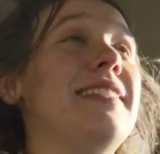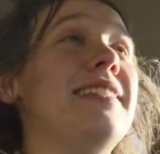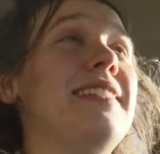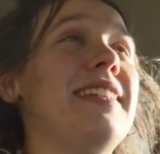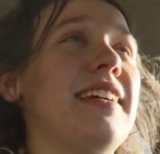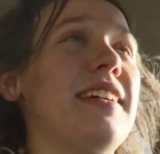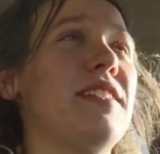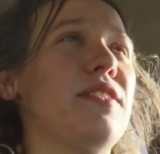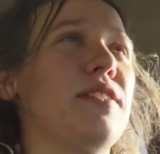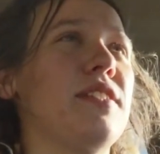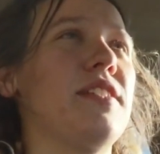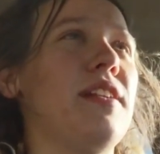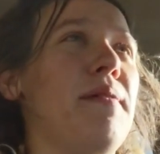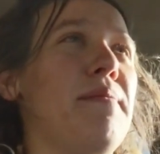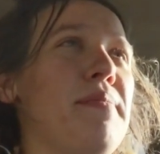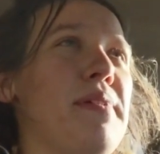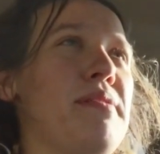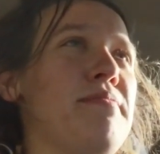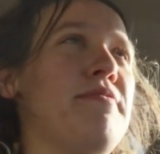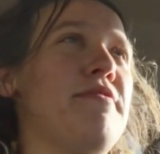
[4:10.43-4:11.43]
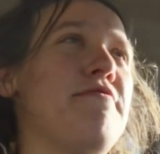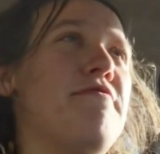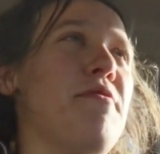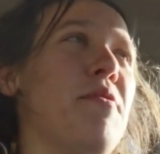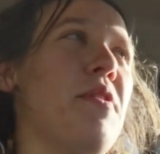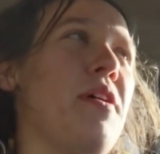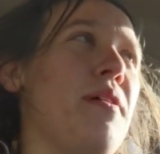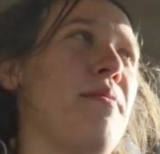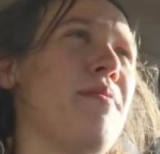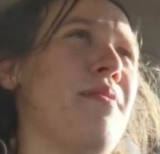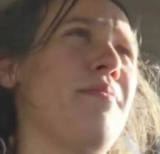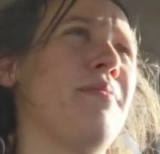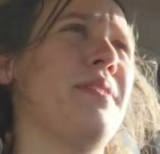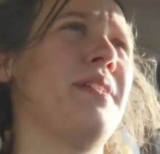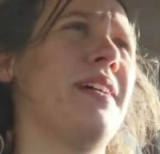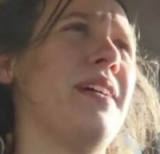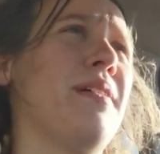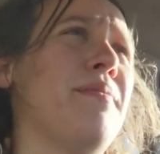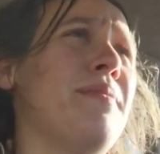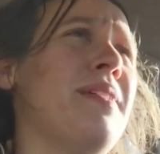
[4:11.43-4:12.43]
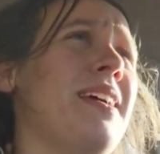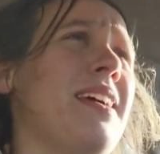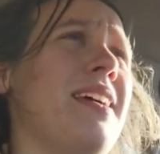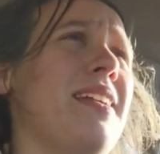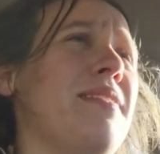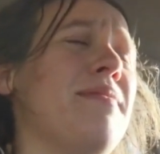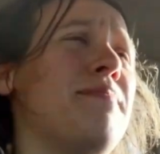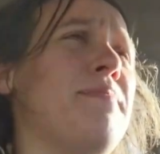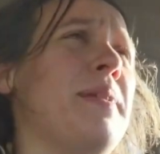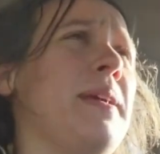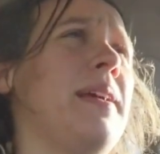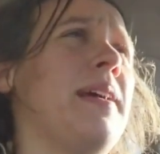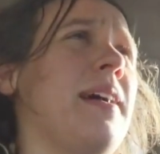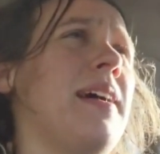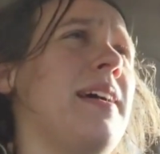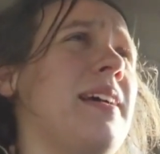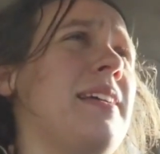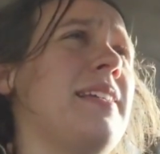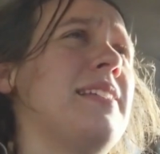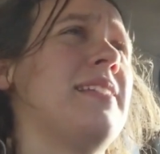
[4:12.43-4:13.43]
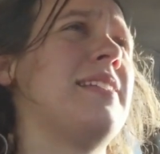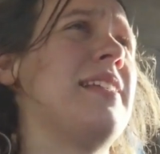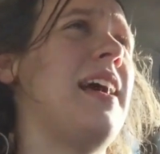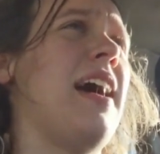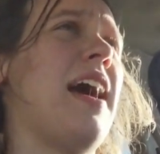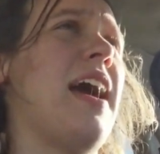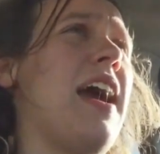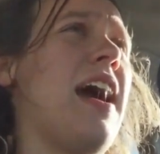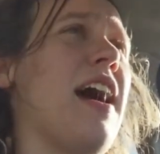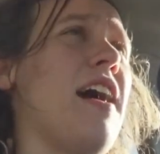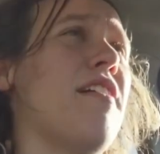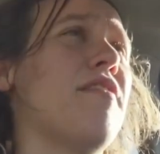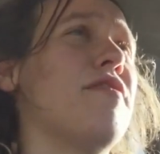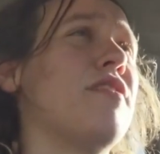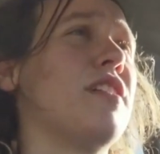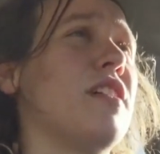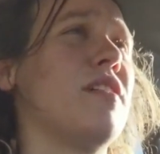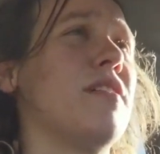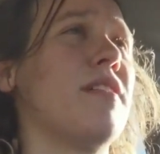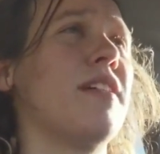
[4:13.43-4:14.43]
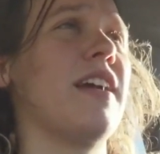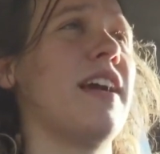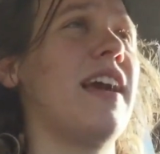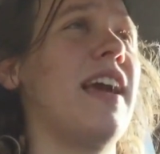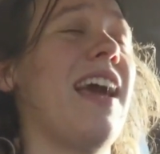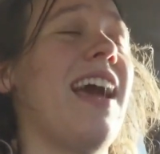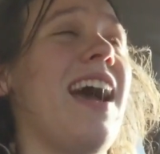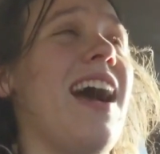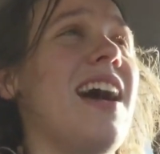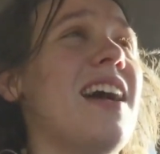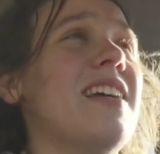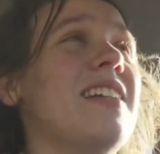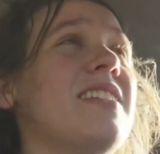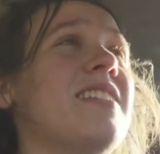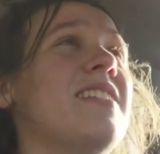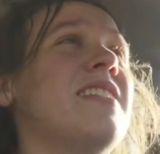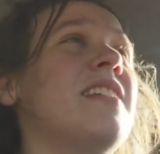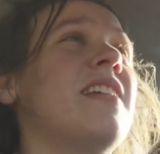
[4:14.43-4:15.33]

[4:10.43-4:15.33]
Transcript: 6 or something before I'm able to come in because I have to go get gas.